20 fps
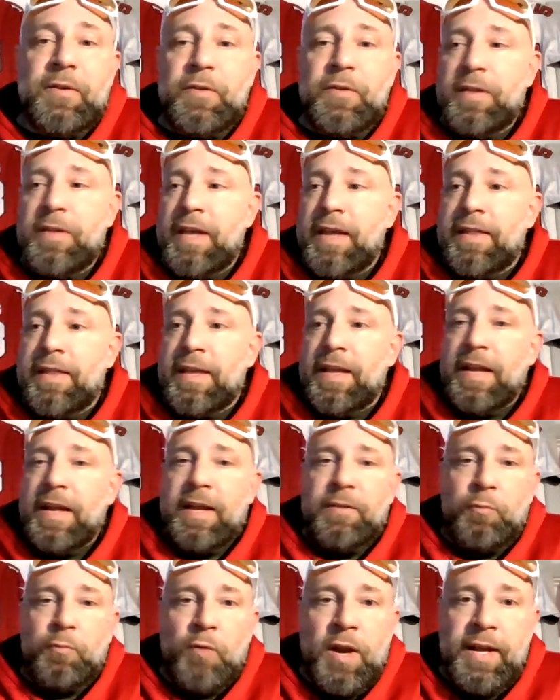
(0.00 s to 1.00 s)
And then
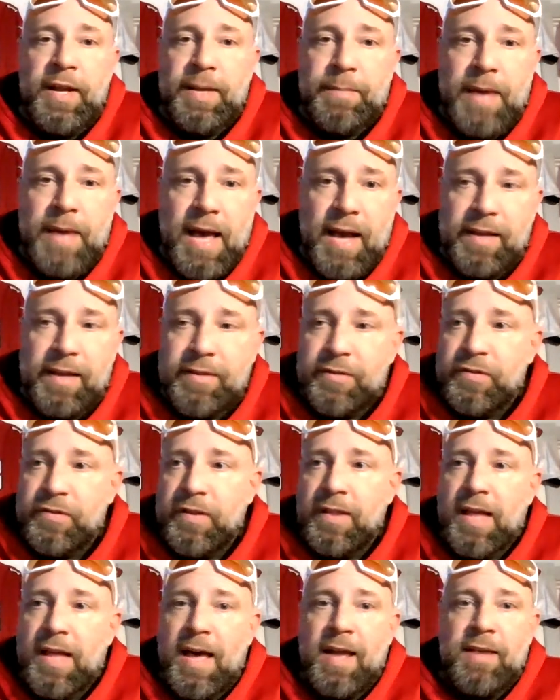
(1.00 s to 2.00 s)
at running back, there's a
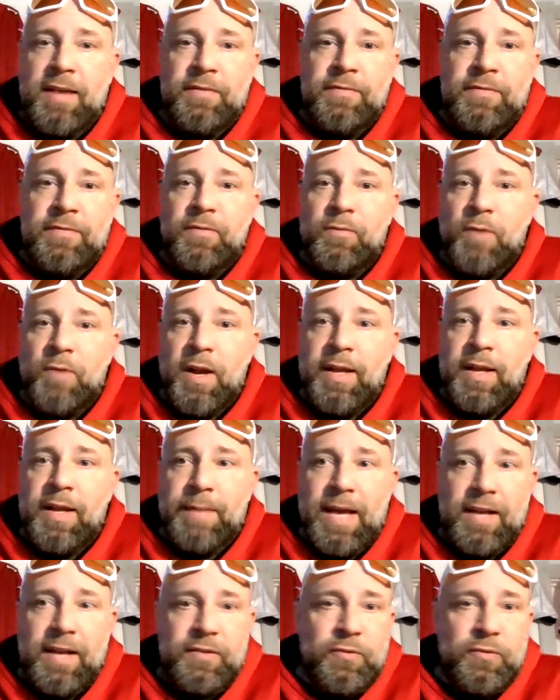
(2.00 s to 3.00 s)
lot of running
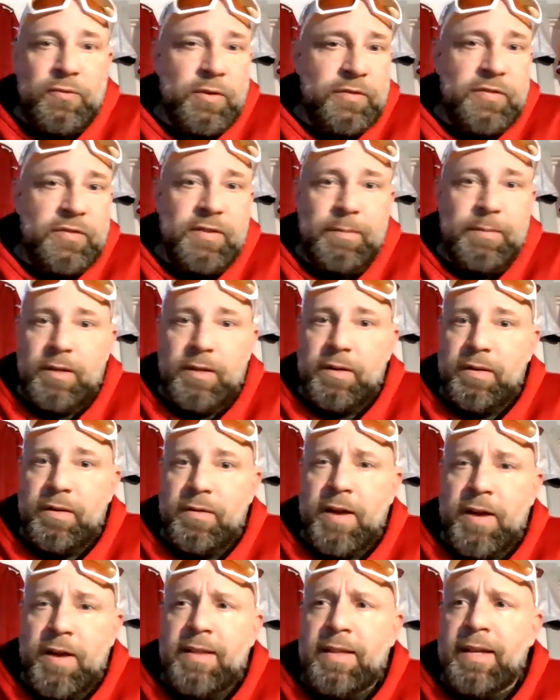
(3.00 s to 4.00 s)
backs who are similar,
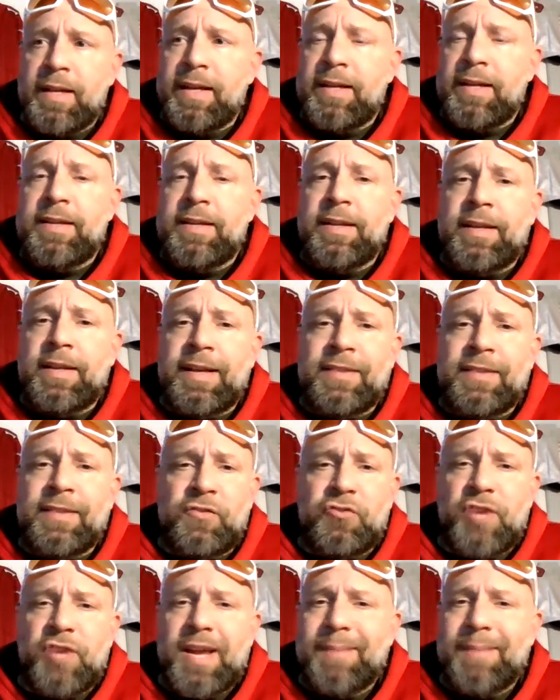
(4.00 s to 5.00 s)
right? Like, has
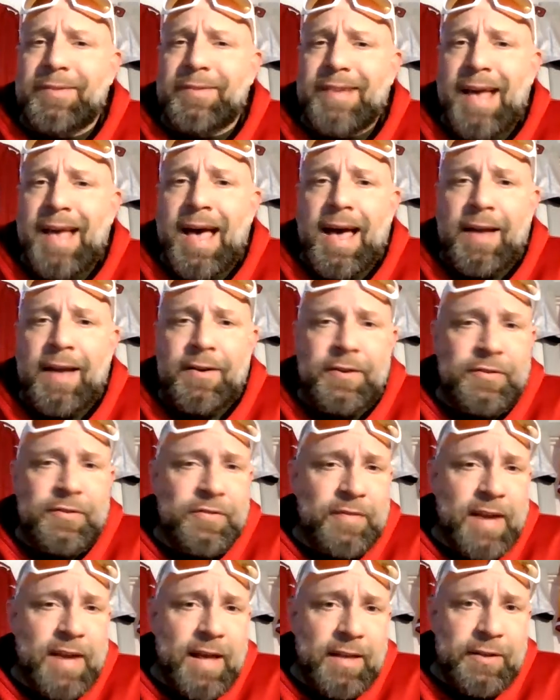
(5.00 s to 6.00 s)
James Conner's
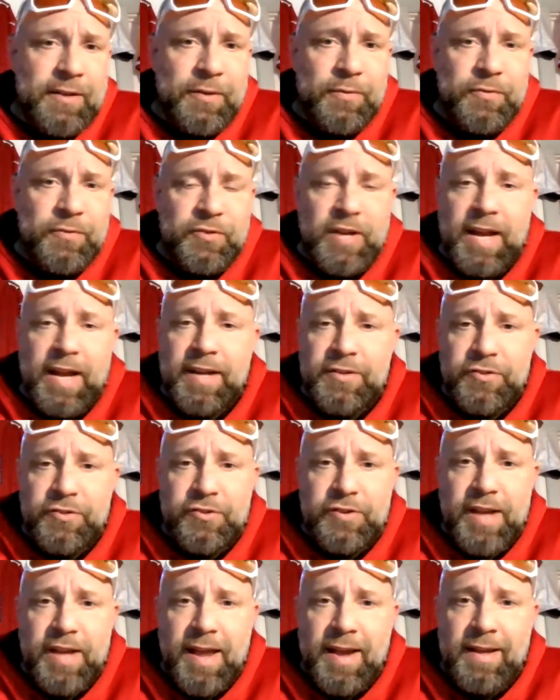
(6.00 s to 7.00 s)
value
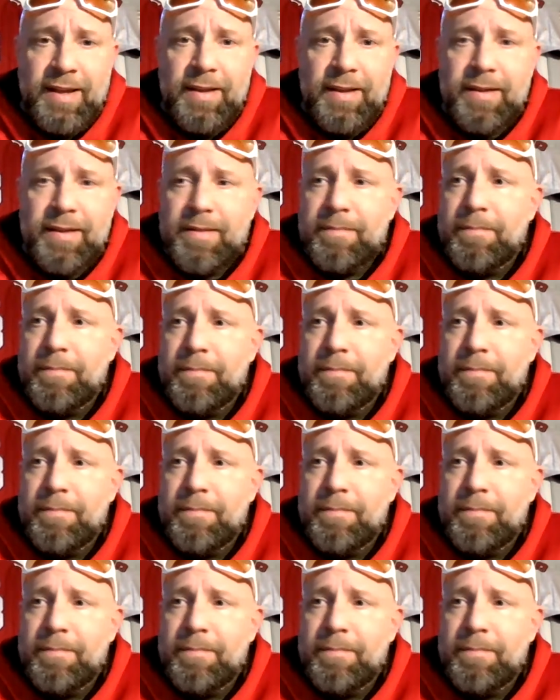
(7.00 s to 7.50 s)
changed any?